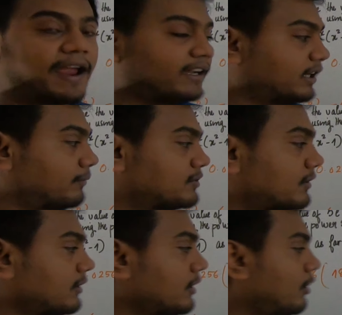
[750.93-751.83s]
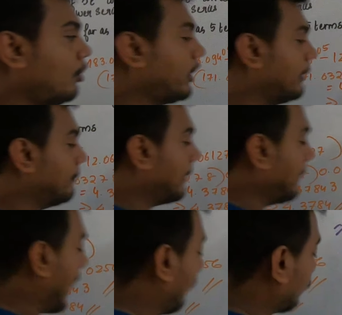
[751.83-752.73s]
5 terms. Okay,
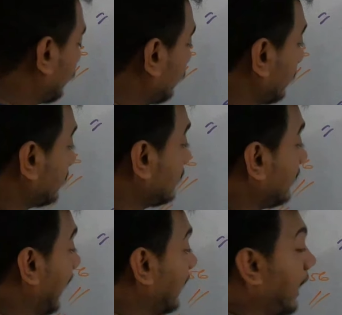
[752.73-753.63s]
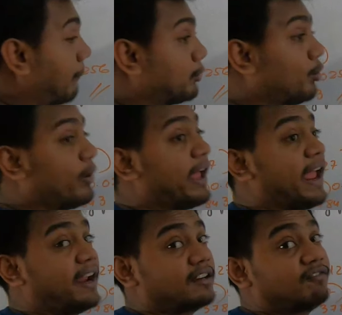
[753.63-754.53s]
maybe I have to try up to
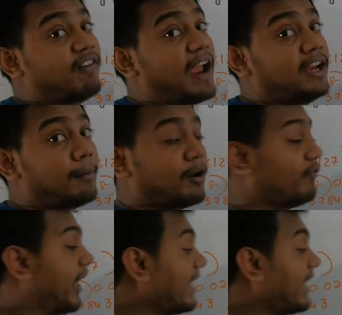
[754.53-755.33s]
5 number of